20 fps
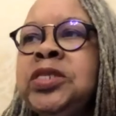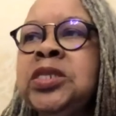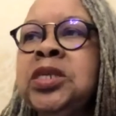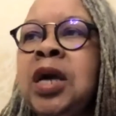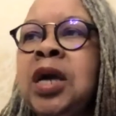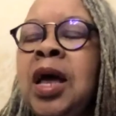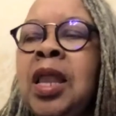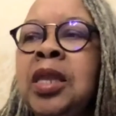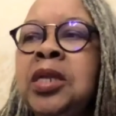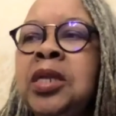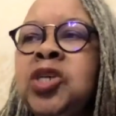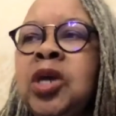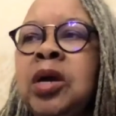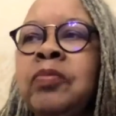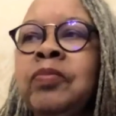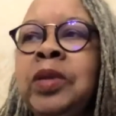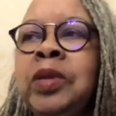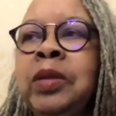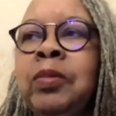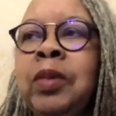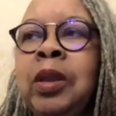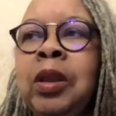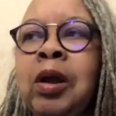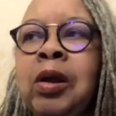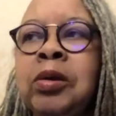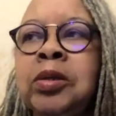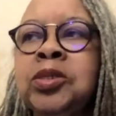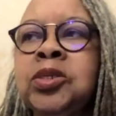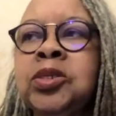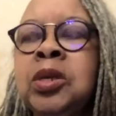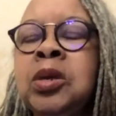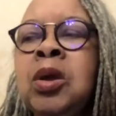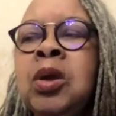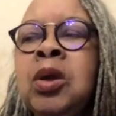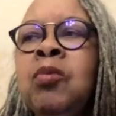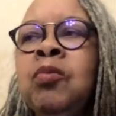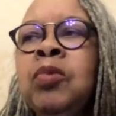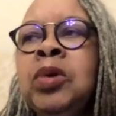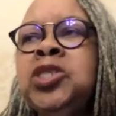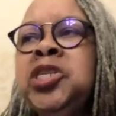College of Liberal Arts,
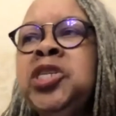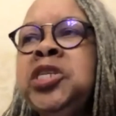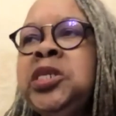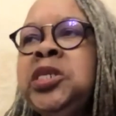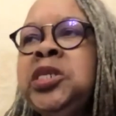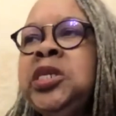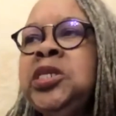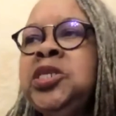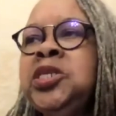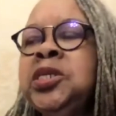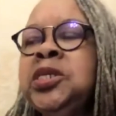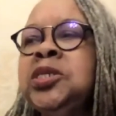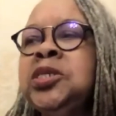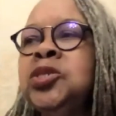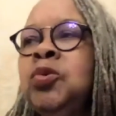where she teaches